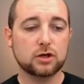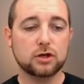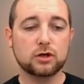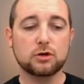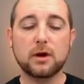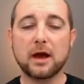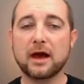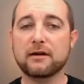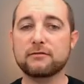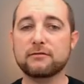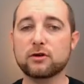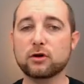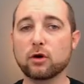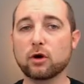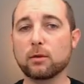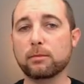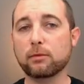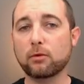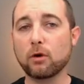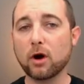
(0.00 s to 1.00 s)
You have
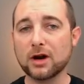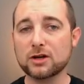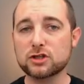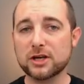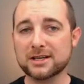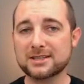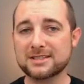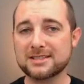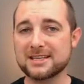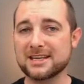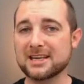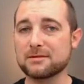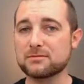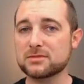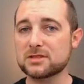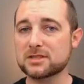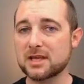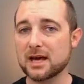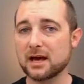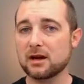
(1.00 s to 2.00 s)
your project
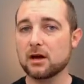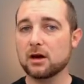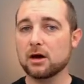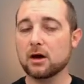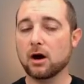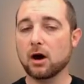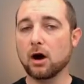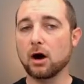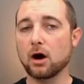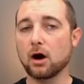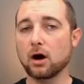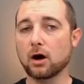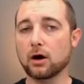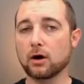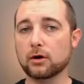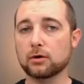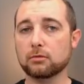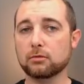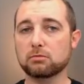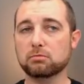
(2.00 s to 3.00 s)
teams that
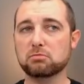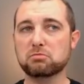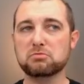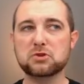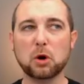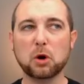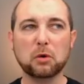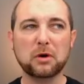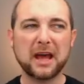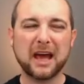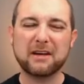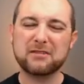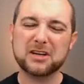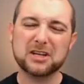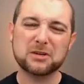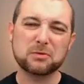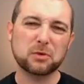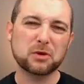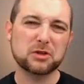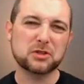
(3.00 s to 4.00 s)
don't have
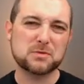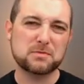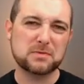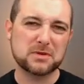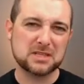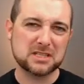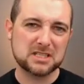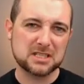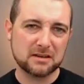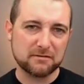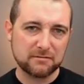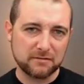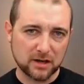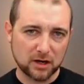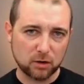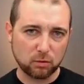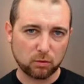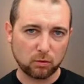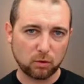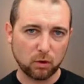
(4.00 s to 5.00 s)
any real
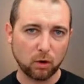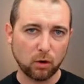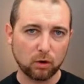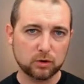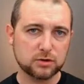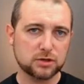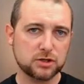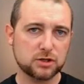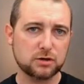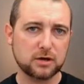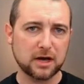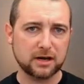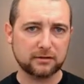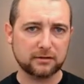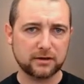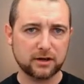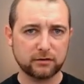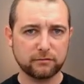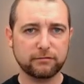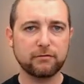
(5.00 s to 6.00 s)
specific roles. You kind
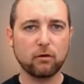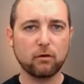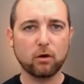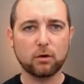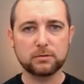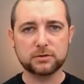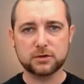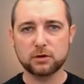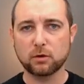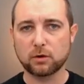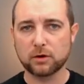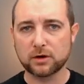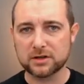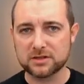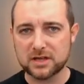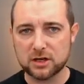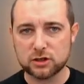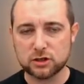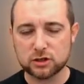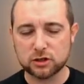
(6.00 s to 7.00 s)
of conform to the
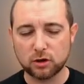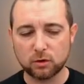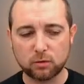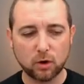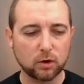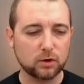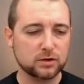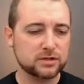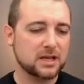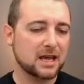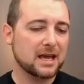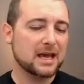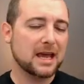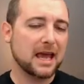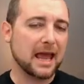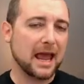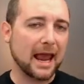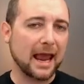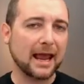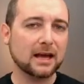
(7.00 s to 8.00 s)
organizational roles.
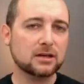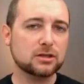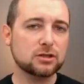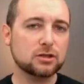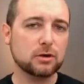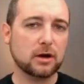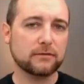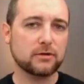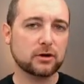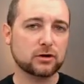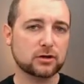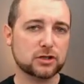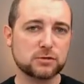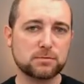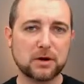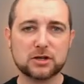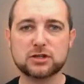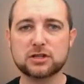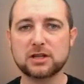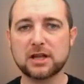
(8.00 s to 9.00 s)
And you have your
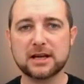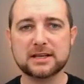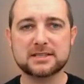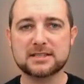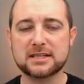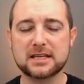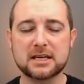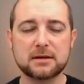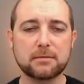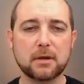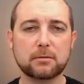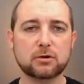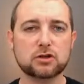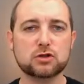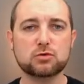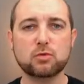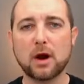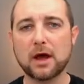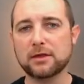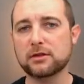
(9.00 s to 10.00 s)
specialized team
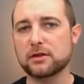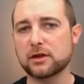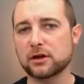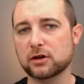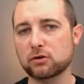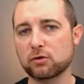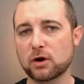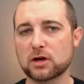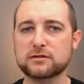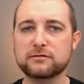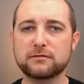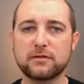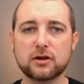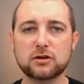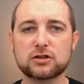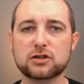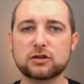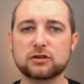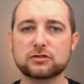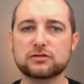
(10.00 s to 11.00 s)
members rather than
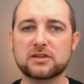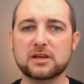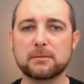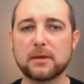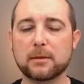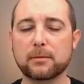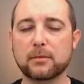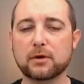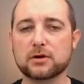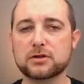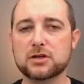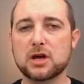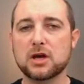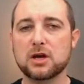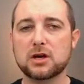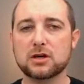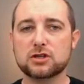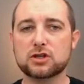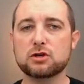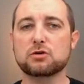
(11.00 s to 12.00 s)
cross-functional team members
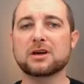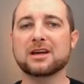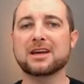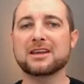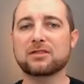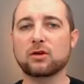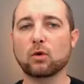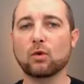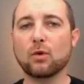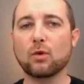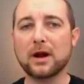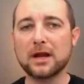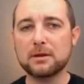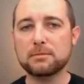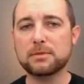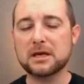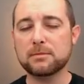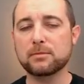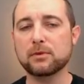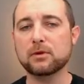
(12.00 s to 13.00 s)
so you can get the
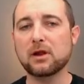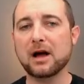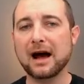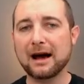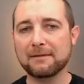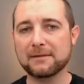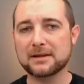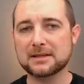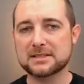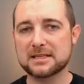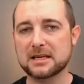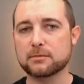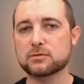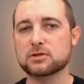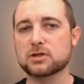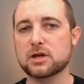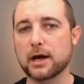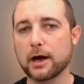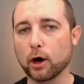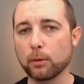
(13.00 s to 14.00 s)
right people on the team
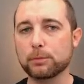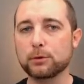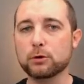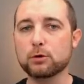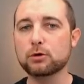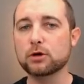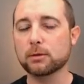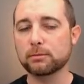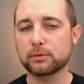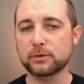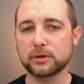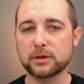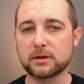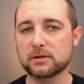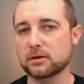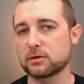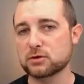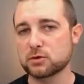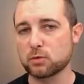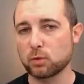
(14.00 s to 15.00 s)
to help you
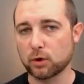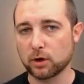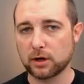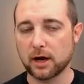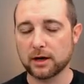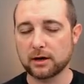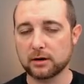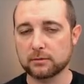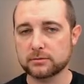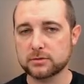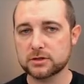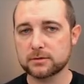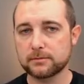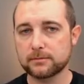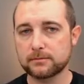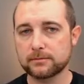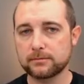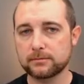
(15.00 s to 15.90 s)
complete those work items.